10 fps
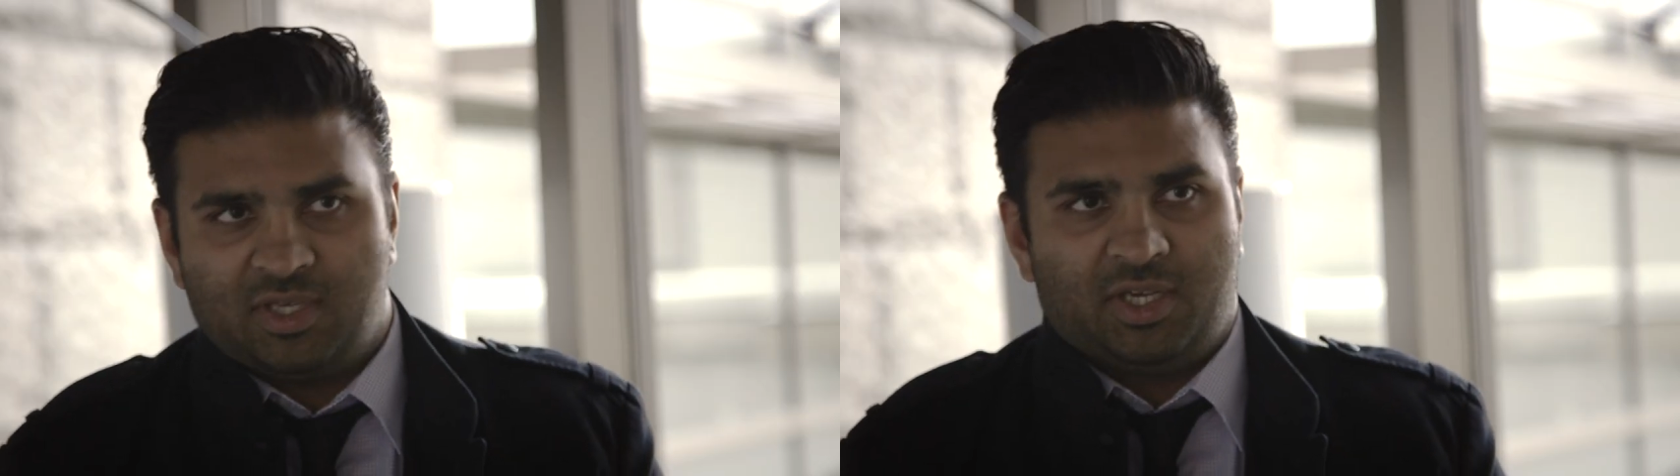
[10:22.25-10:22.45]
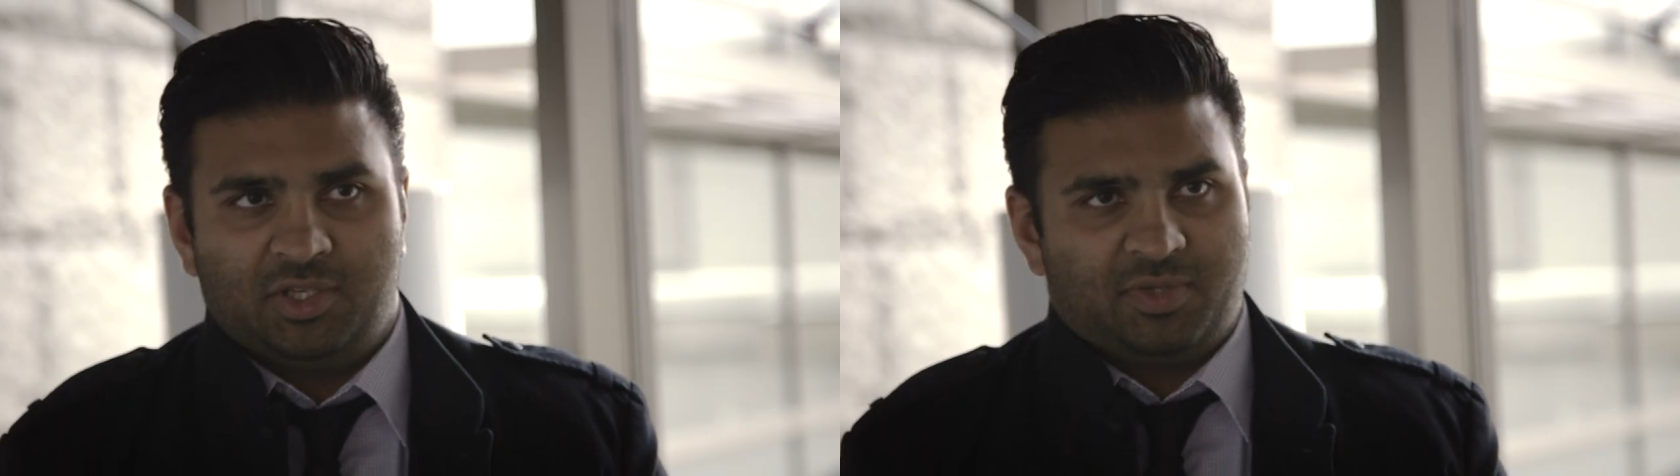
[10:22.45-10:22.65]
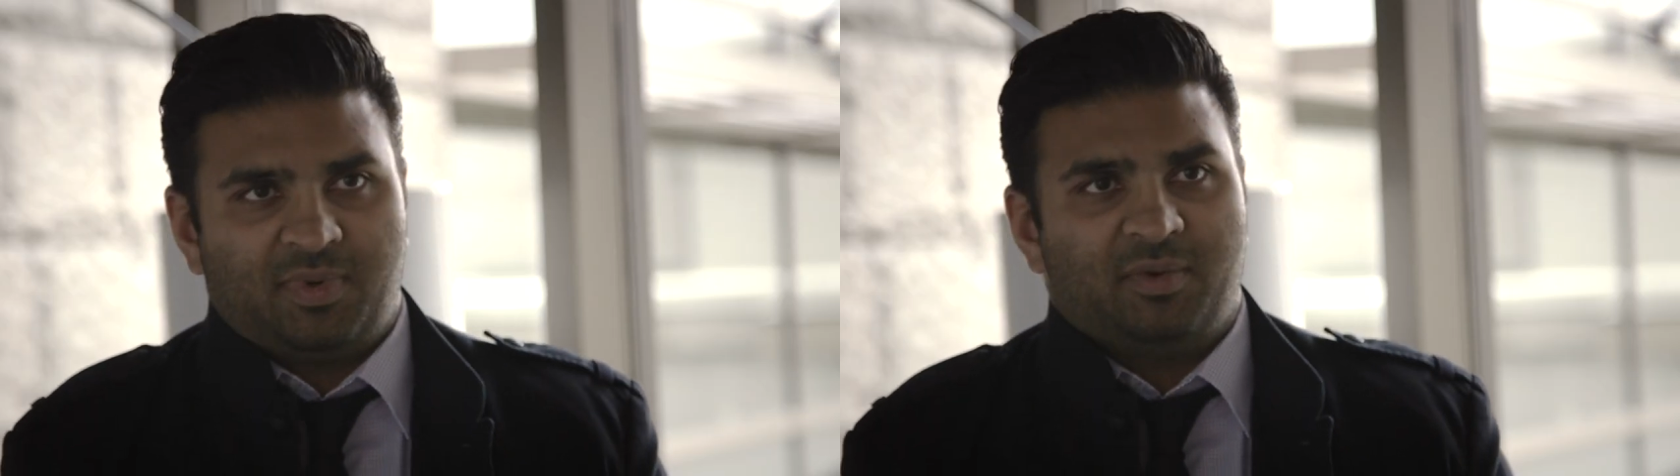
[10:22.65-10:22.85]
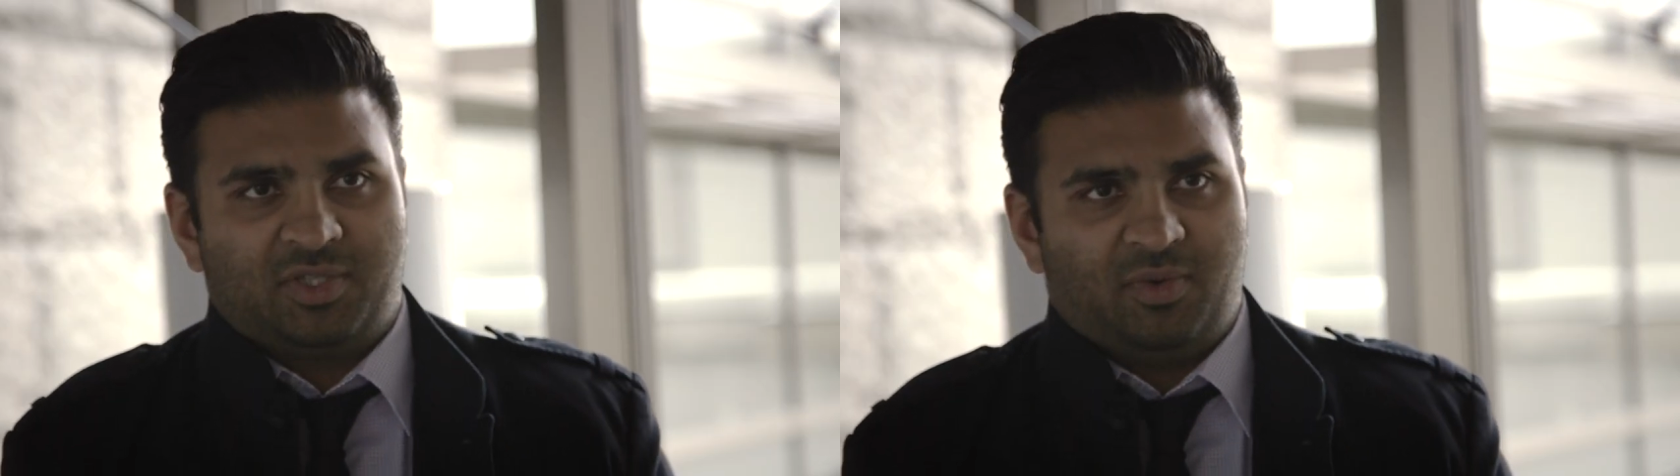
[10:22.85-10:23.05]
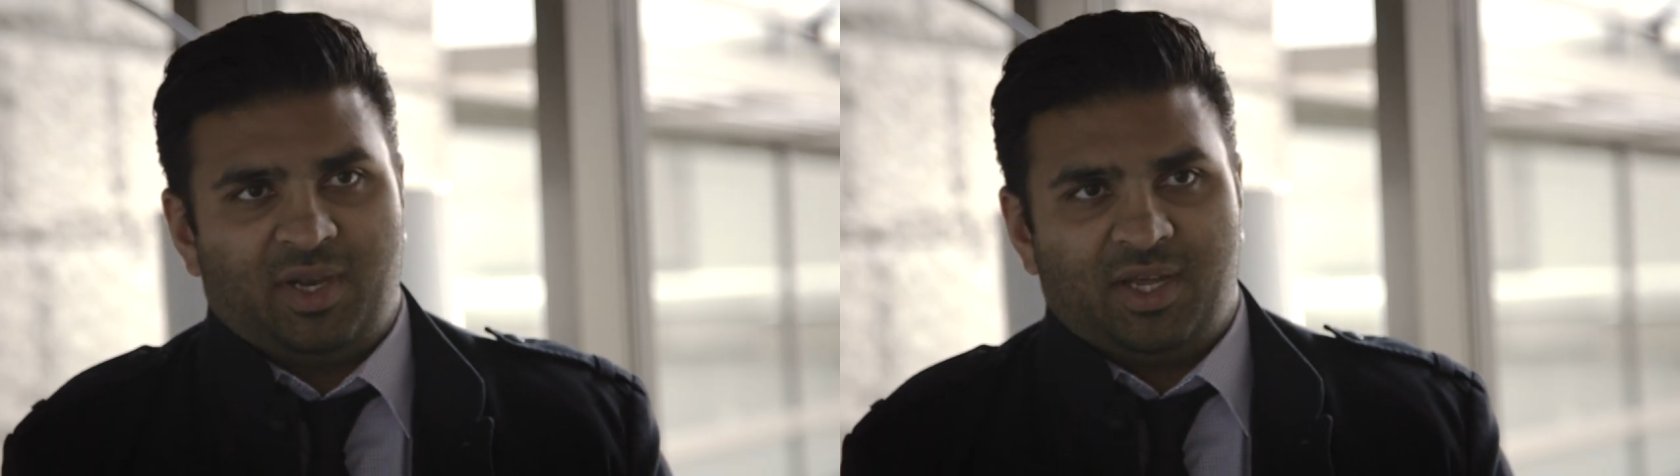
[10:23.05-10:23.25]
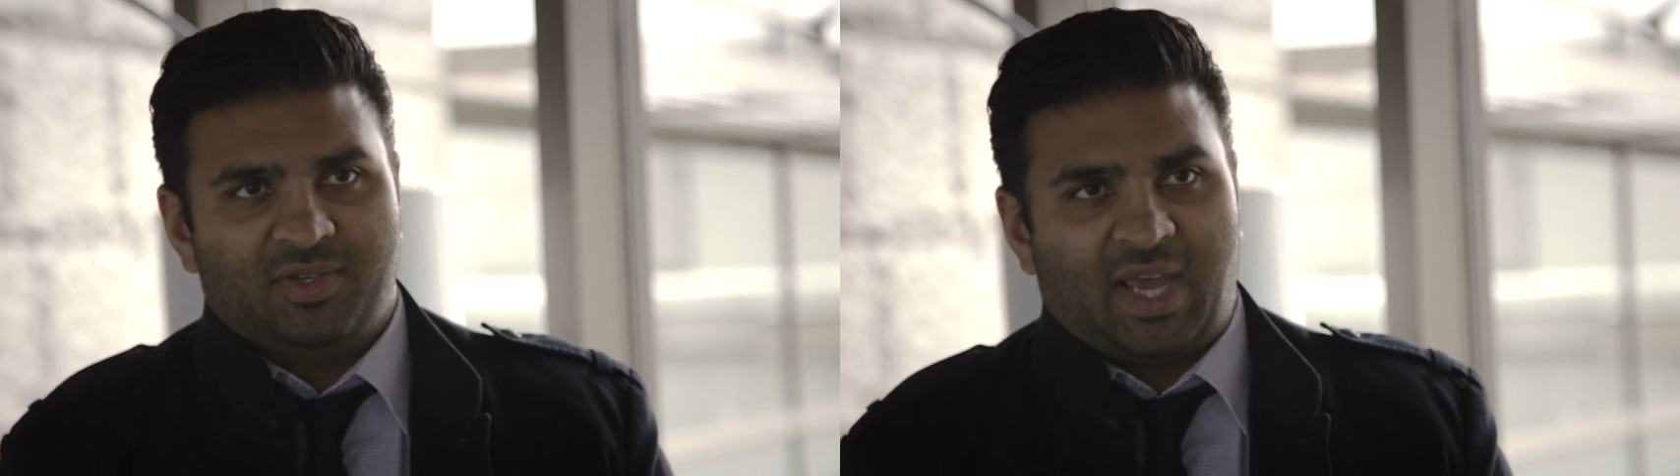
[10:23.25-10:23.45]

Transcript: they can just publish a Windows.